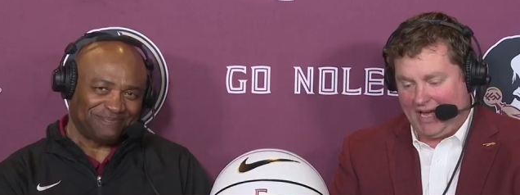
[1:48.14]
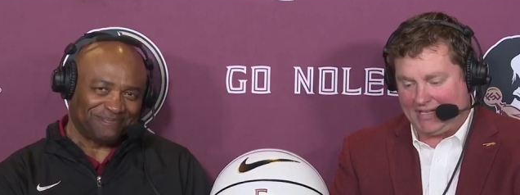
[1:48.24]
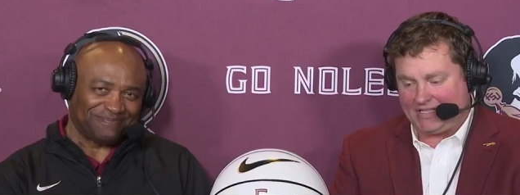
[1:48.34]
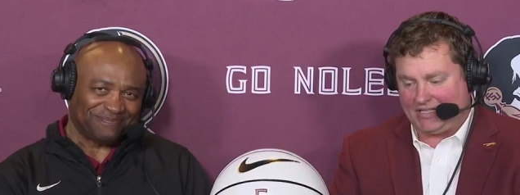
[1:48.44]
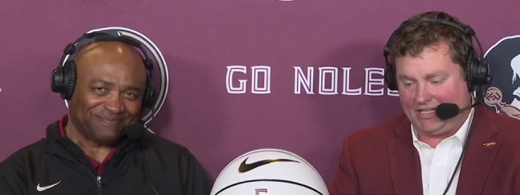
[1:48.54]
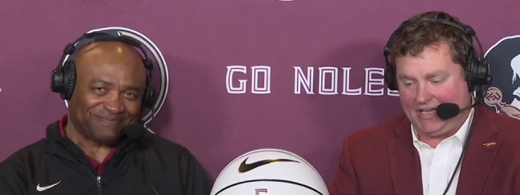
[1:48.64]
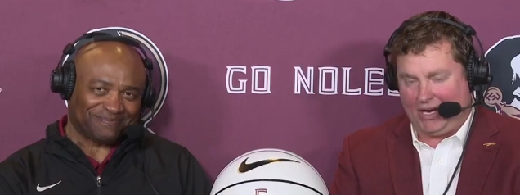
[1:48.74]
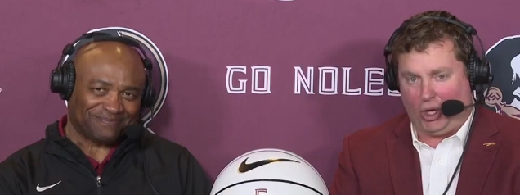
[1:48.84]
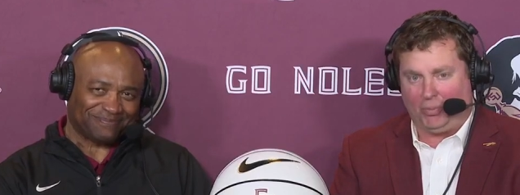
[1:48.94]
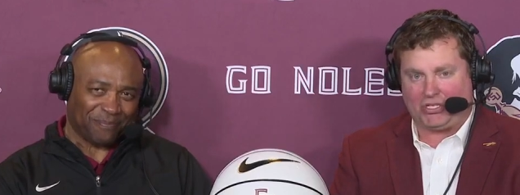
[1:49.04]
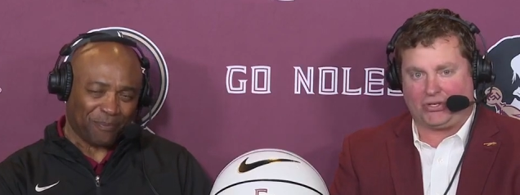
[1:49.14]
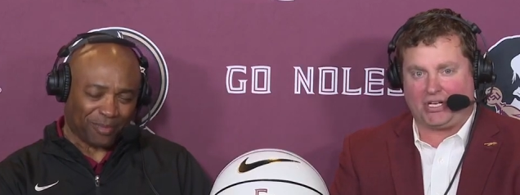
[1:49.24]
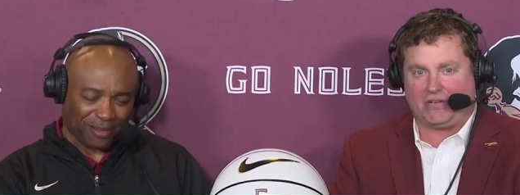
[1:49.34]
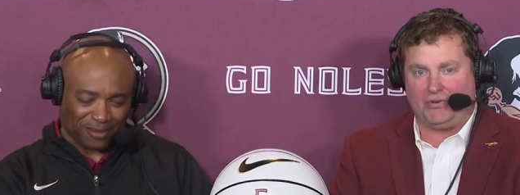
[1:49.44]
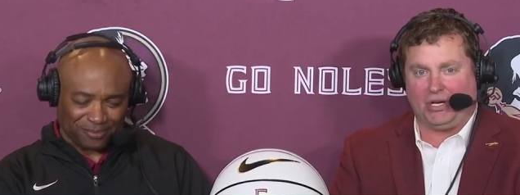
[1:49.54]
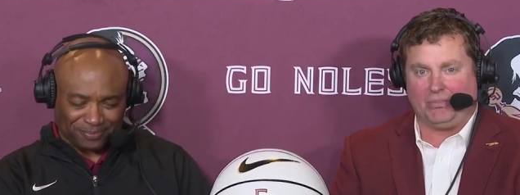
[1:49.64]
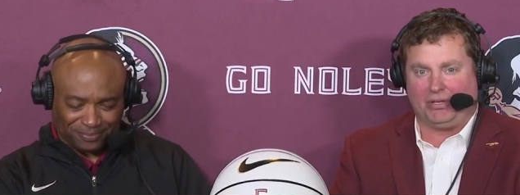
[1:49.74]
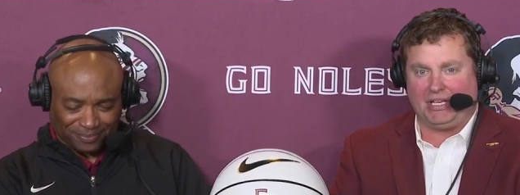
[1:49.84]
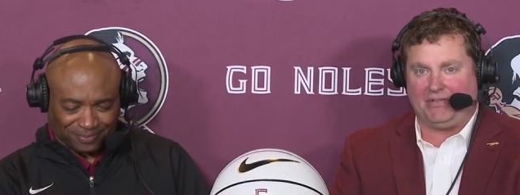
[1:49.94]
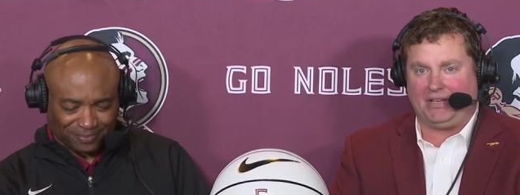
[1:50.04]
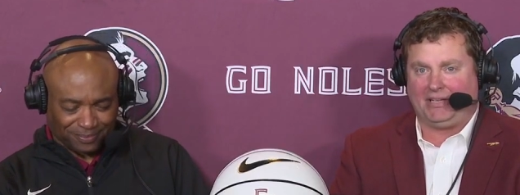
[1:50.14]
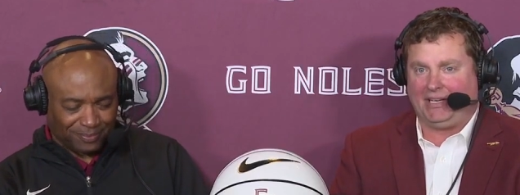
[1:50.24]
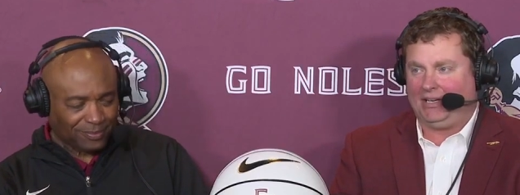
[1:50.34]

Speaker 1: that uh, that home stretch, if you can believe it.